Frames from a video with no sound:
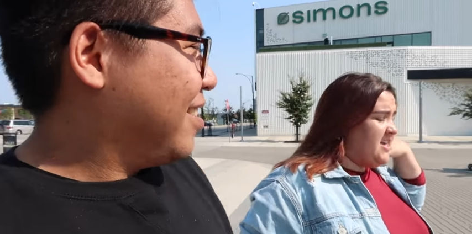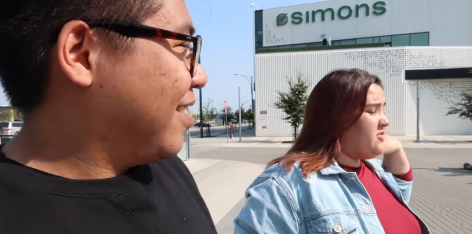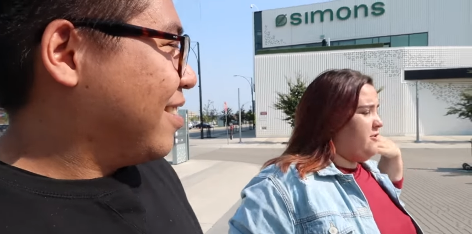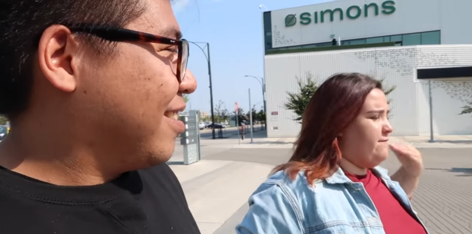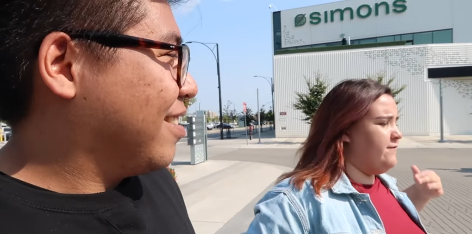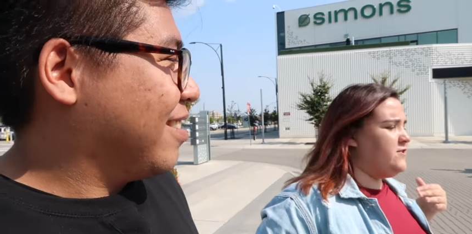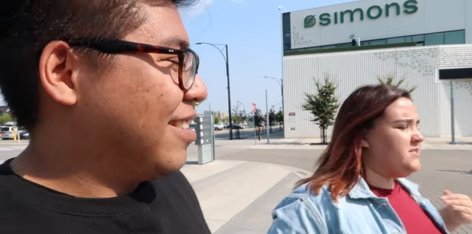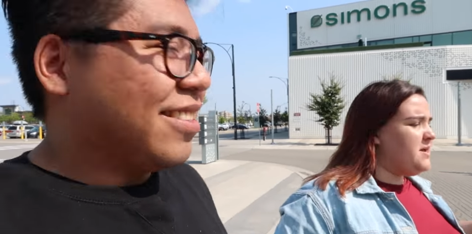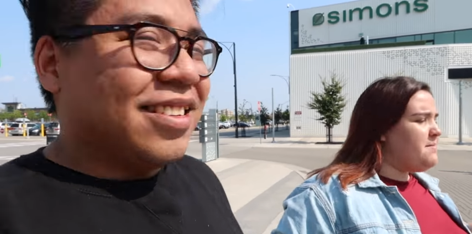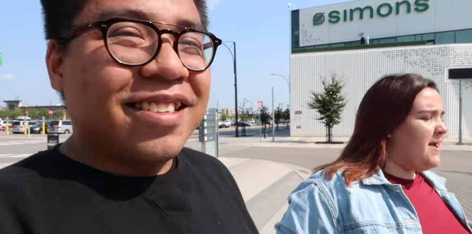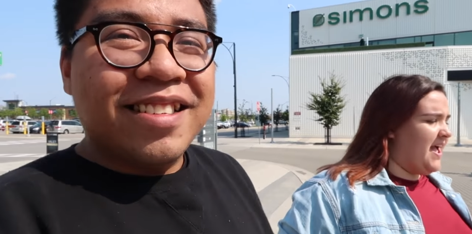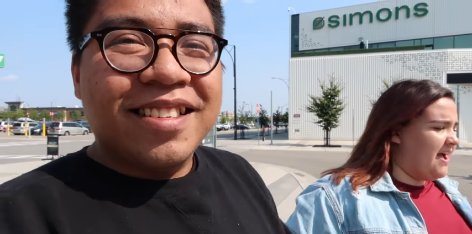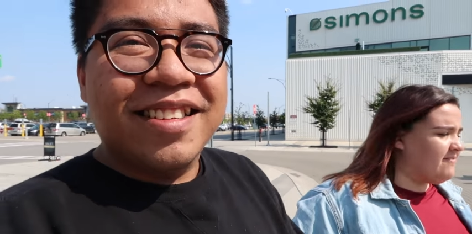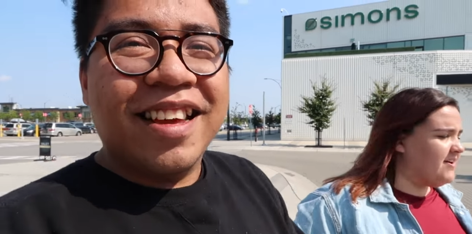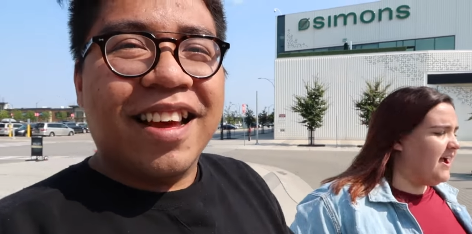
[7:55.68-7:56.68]
Speaker 1: Yeah, the first time
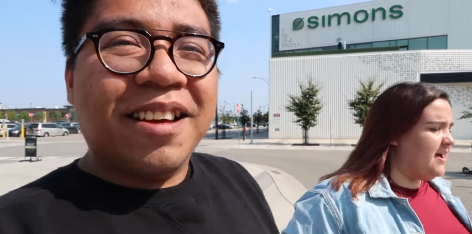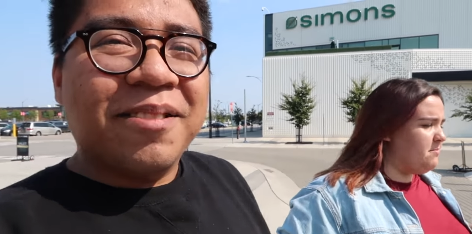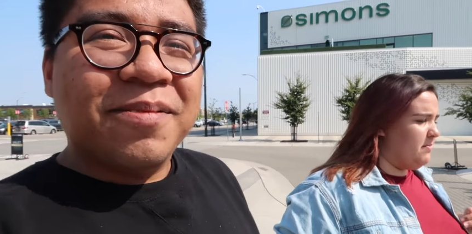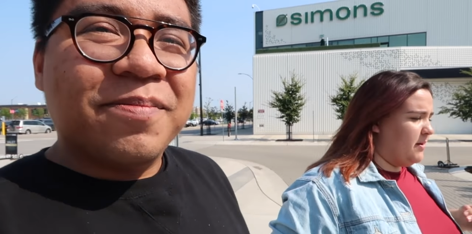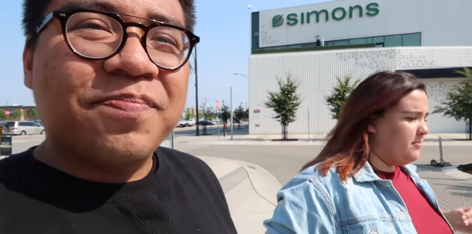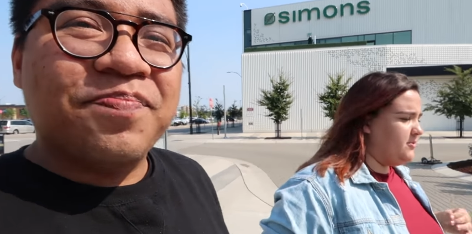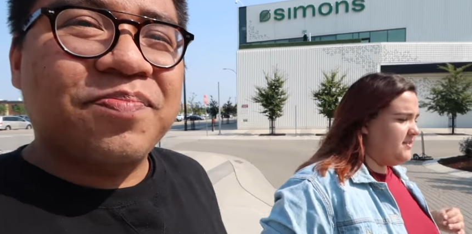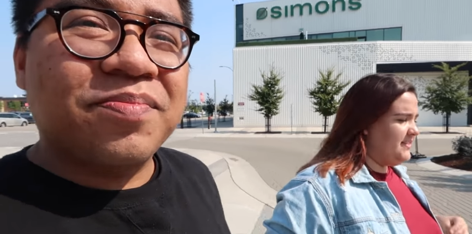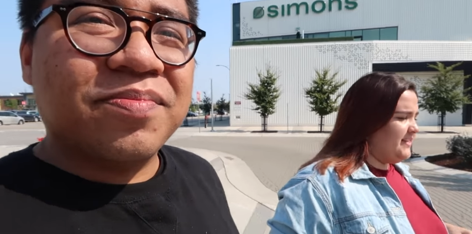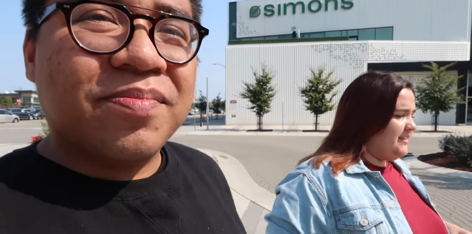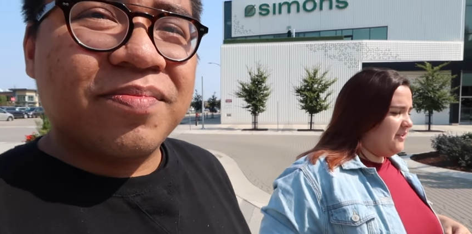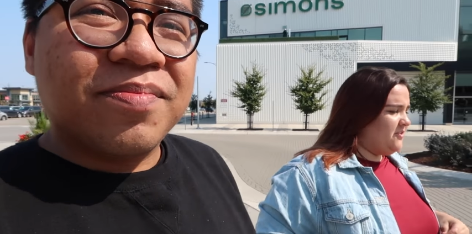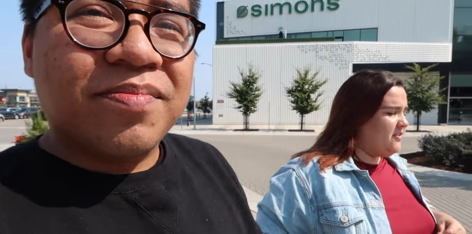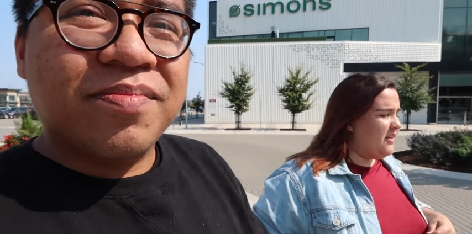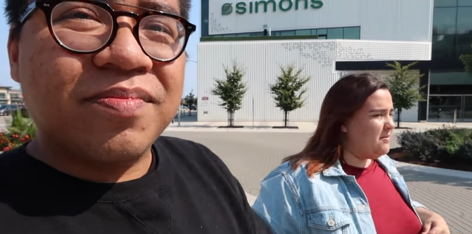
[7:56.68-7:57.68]
I ever yeah. had bubble tea,
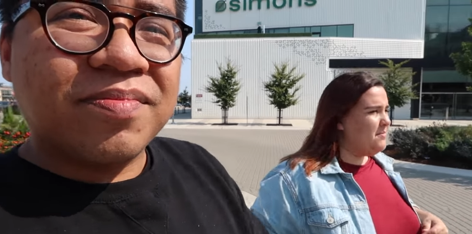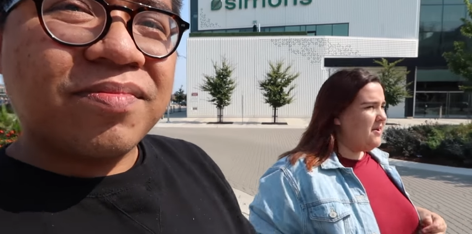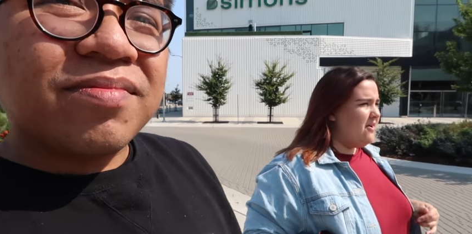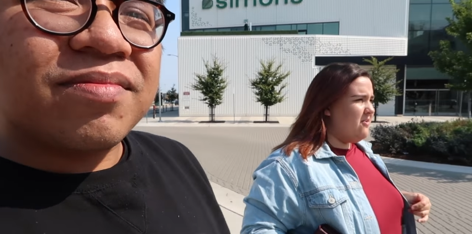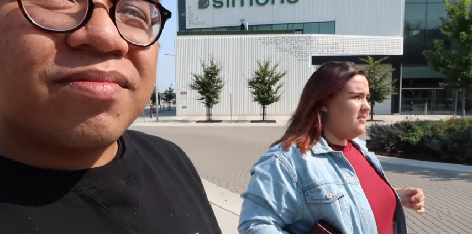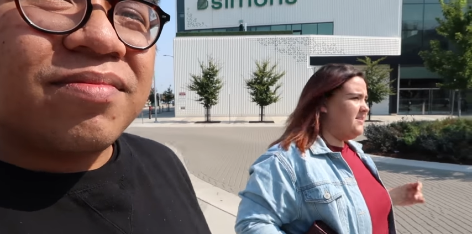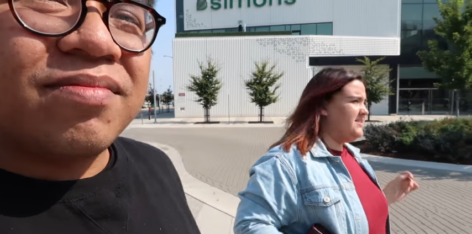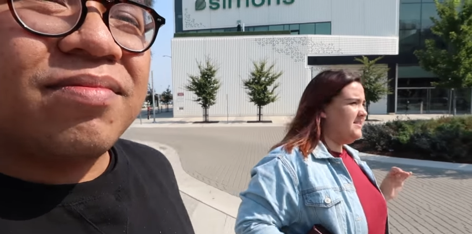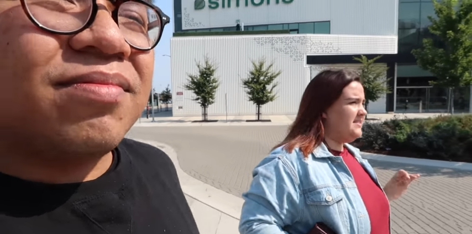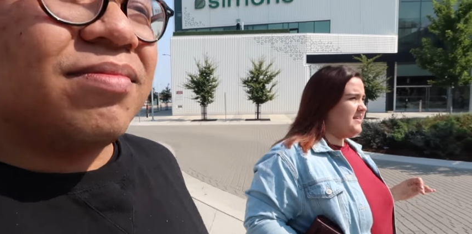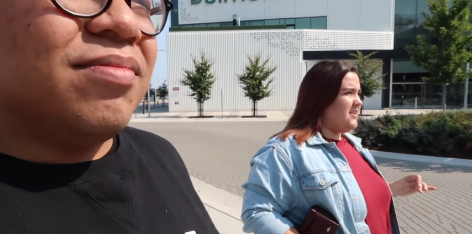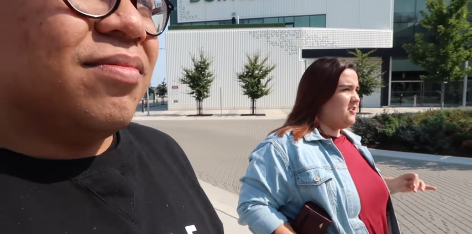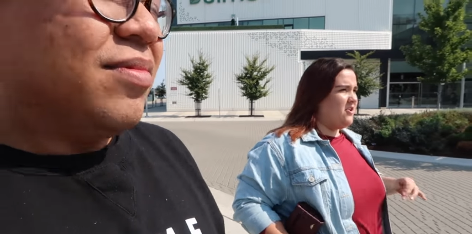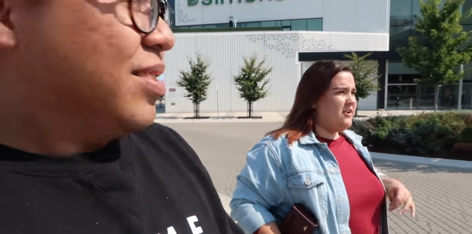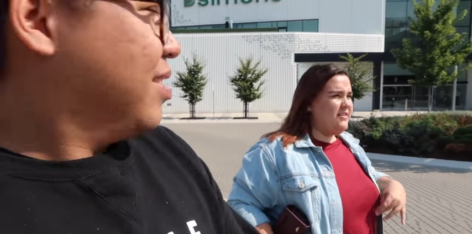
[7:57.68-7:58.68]
literally, I'm like, oh, this is
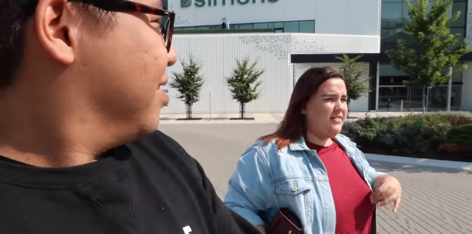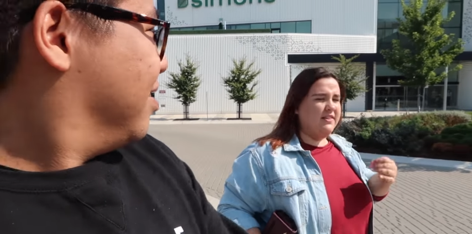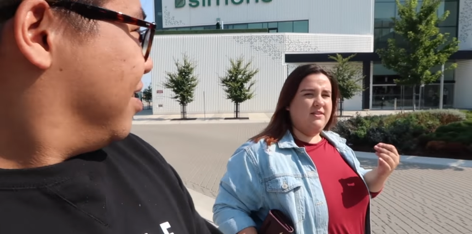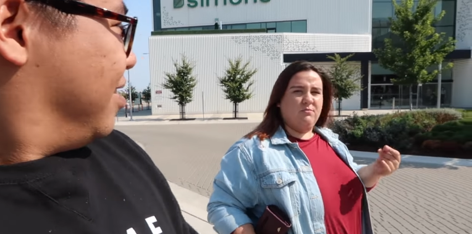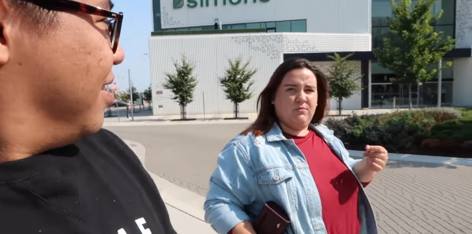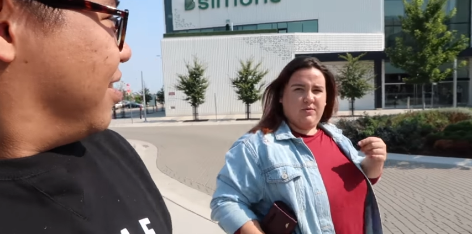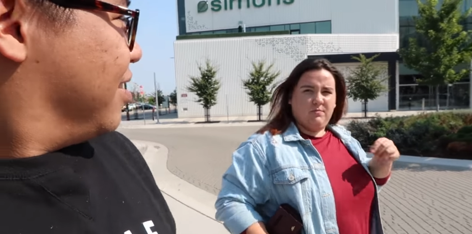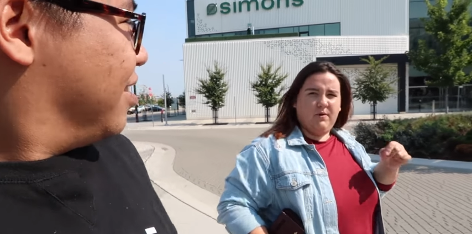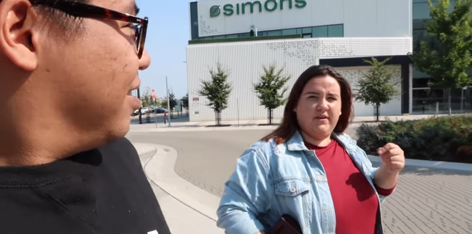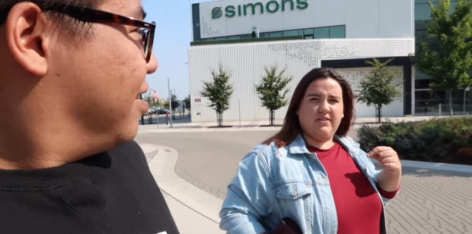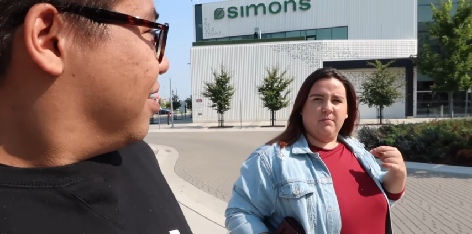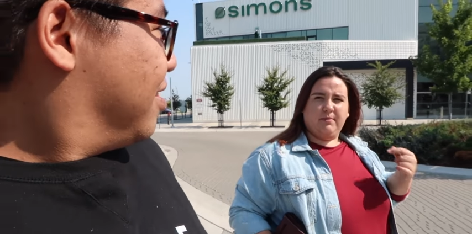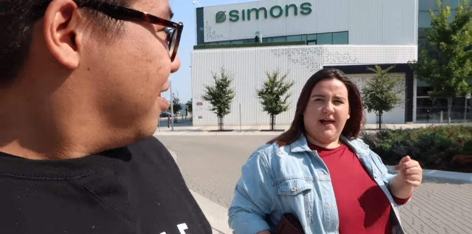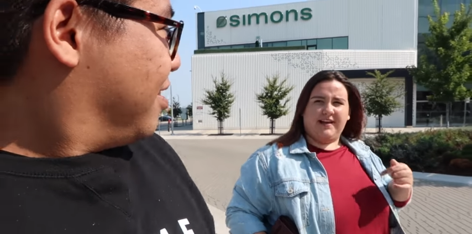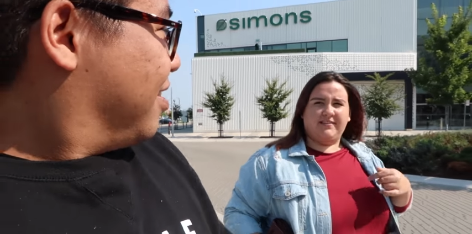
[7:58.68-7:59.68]
like good. And then the, the one
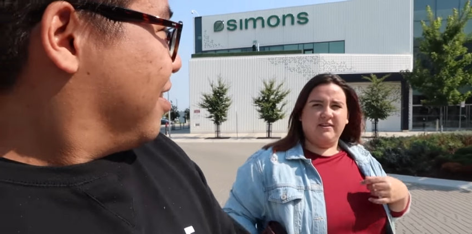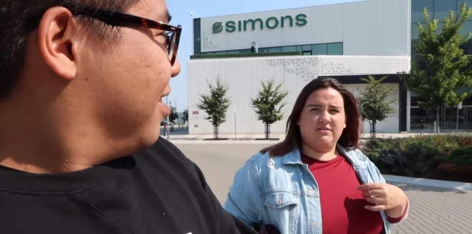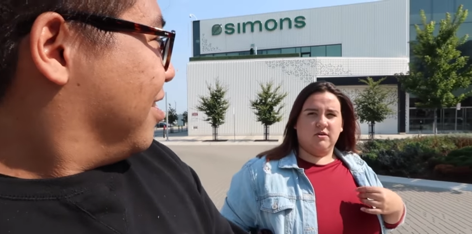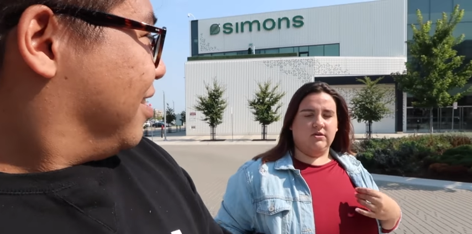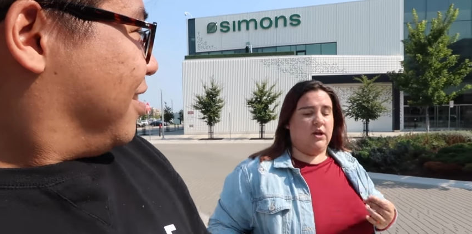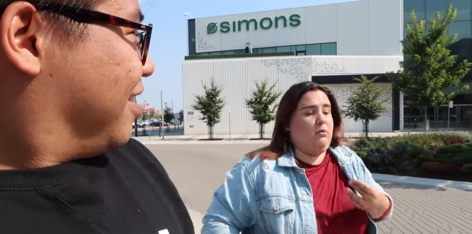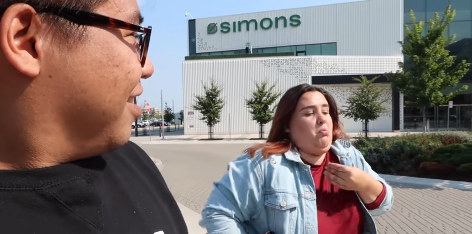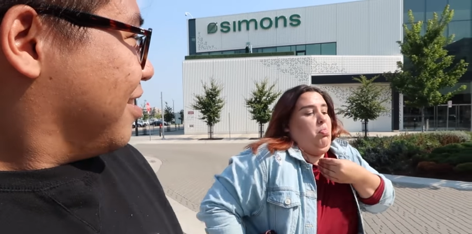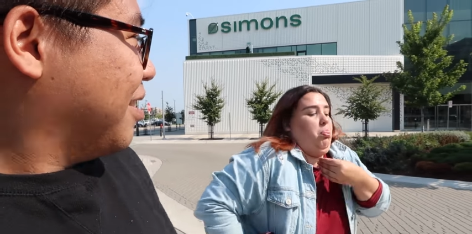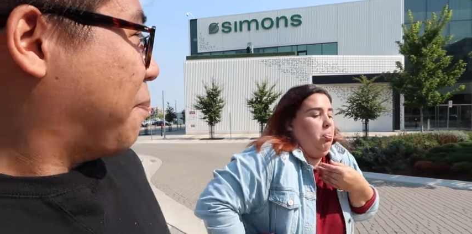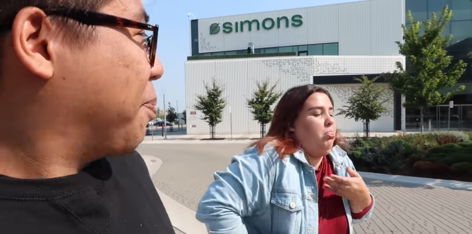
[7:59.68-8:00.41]
of the black things, I was like,